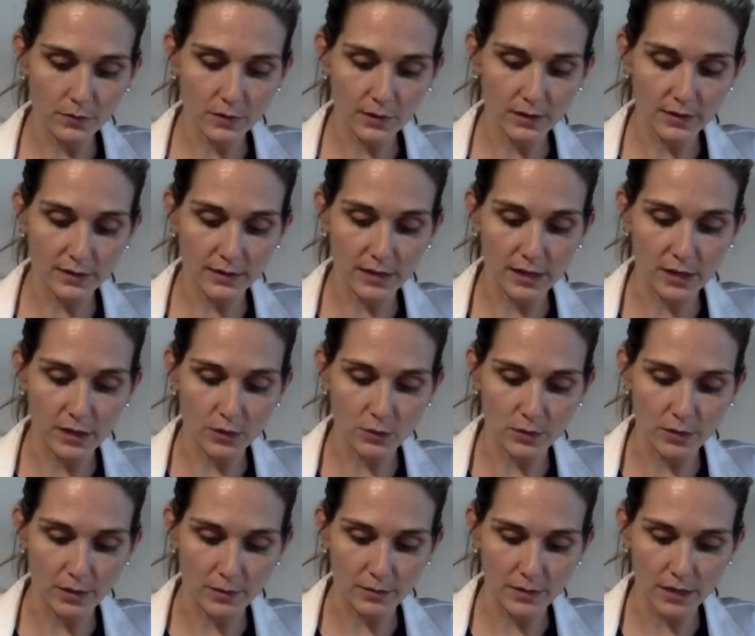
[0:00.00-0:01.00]
stitch
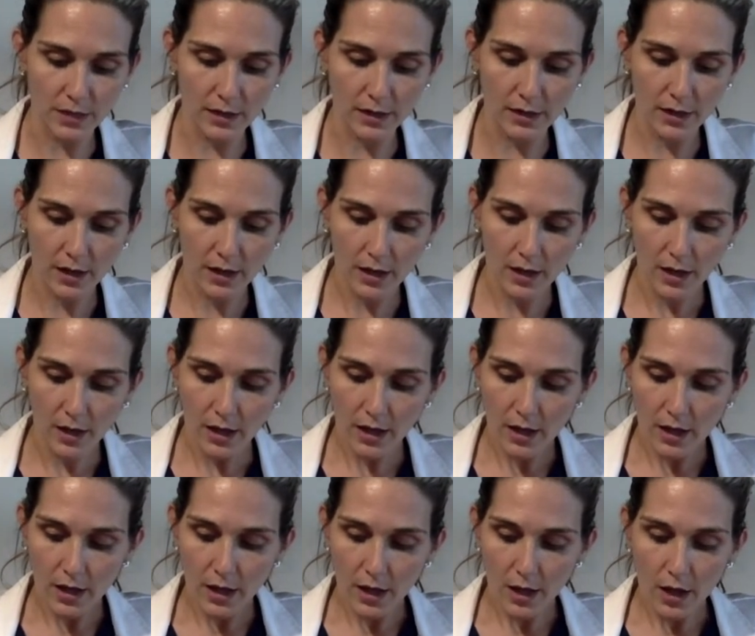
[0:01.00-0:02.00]
when I'm done.
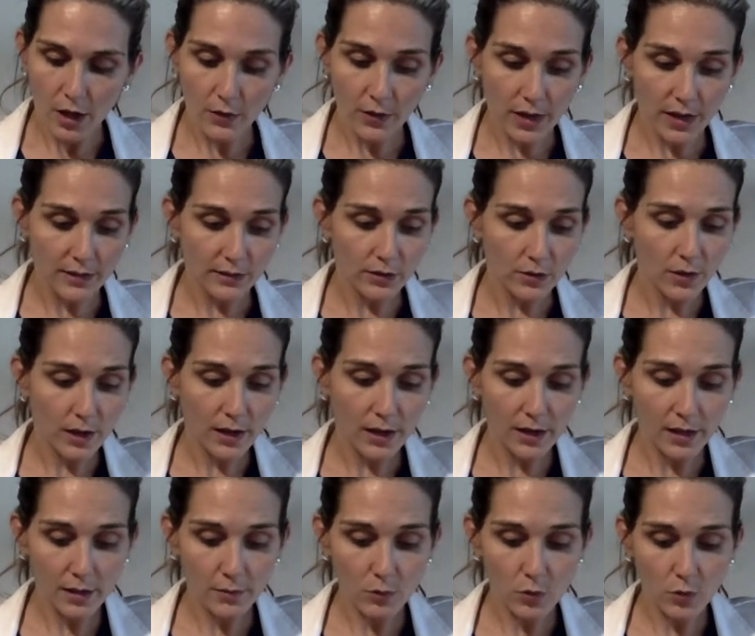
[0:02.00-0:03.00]
Okay, so I
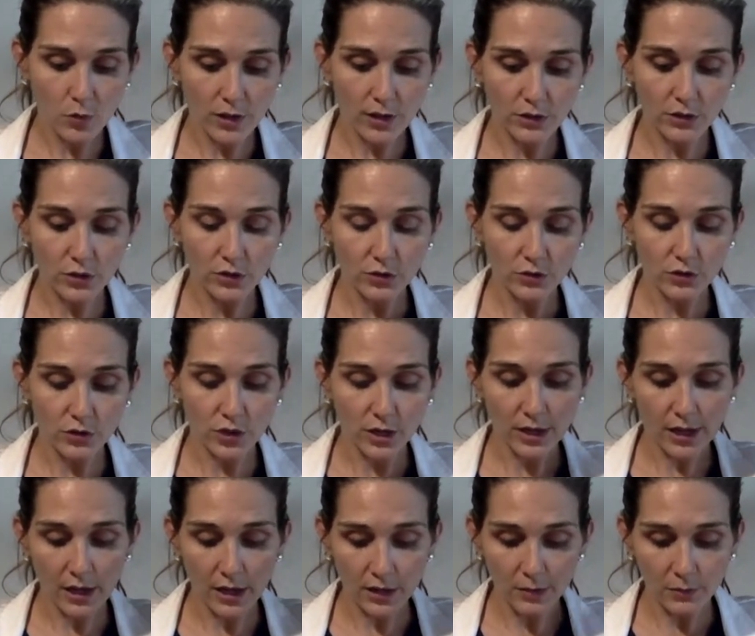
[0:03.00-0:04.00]
am going to
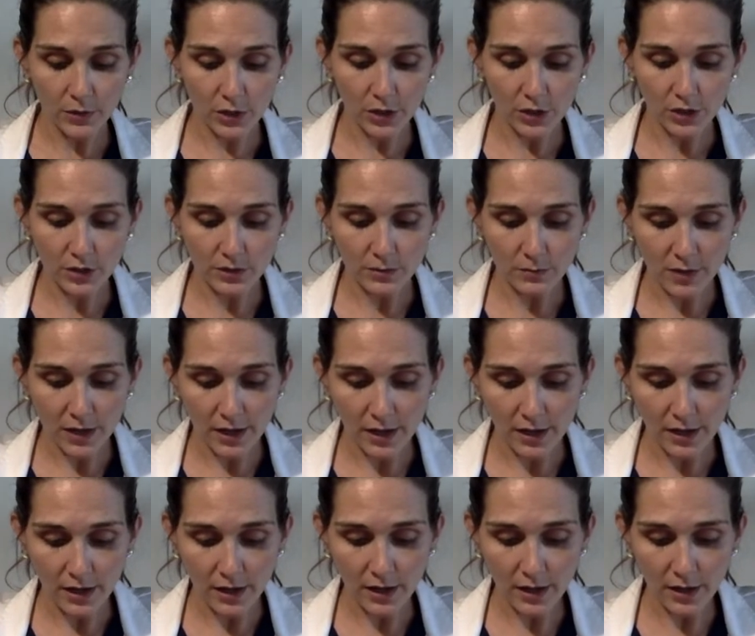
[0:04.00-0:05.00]
start out, I'm going to use my
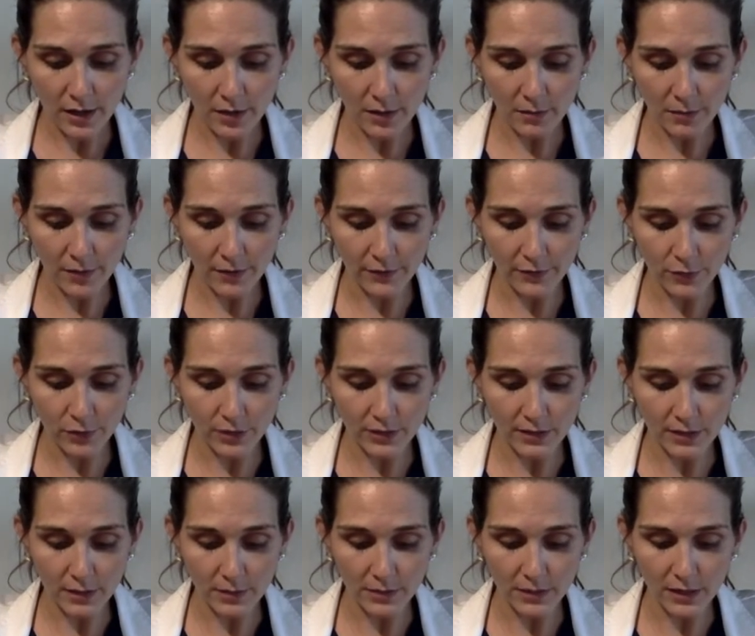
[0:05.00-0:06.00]
my
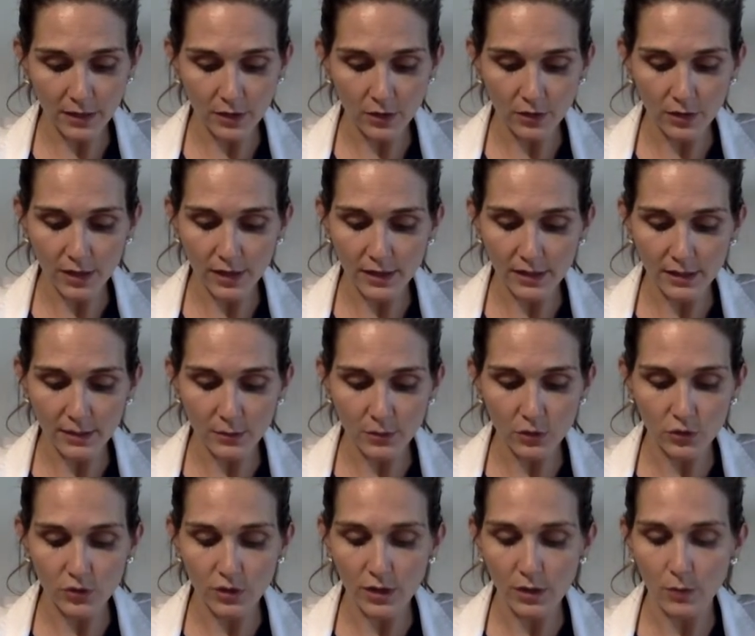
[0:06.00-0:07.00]
forceps and I'll kind of
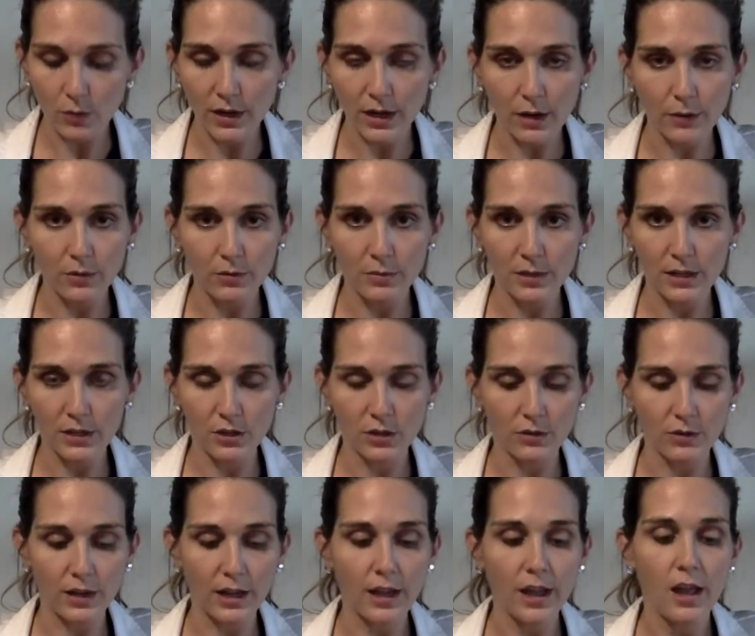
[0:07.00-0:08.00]
demonstrate what I would be
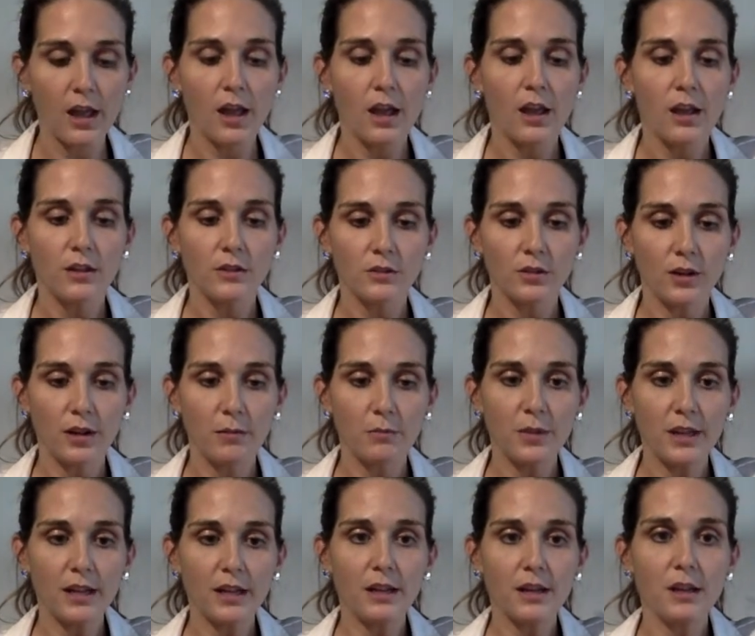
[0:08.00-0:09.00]
doing. So I'm
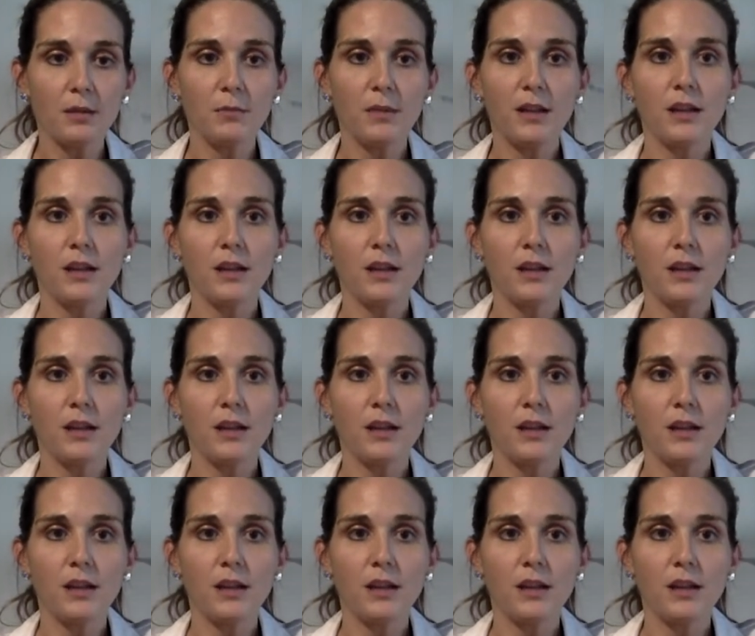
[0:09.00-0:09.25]
picking up my